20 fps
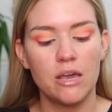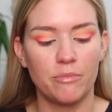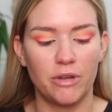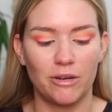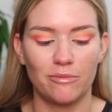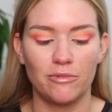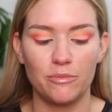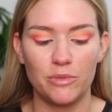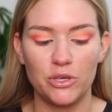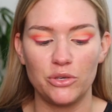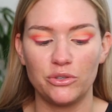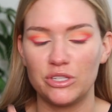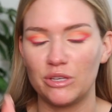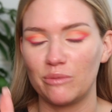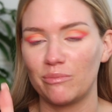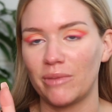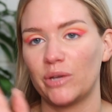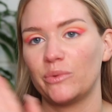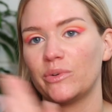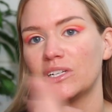But I'm gonna be
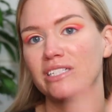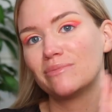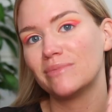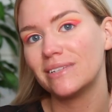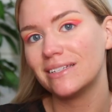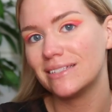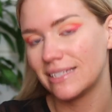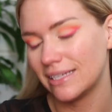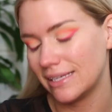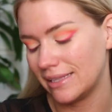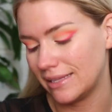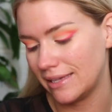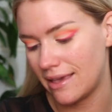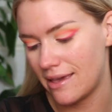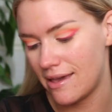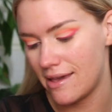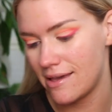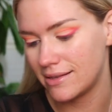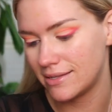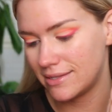using my Westman
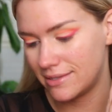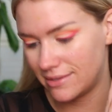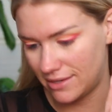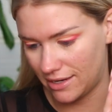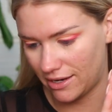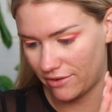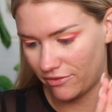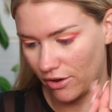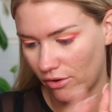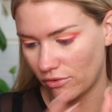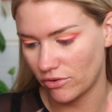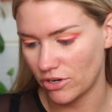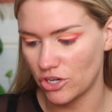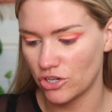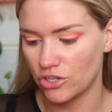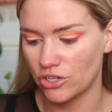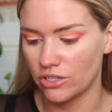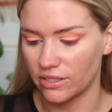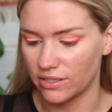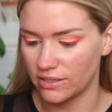Atelier Stick
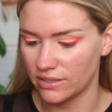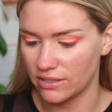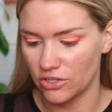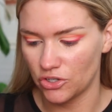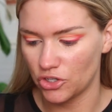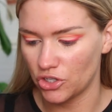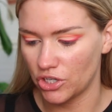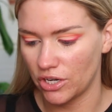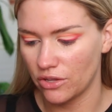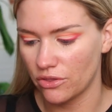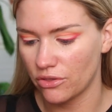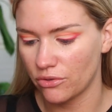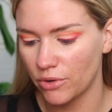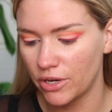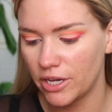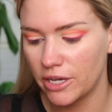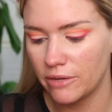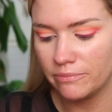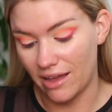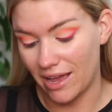Foundation. This is in shade
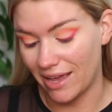three.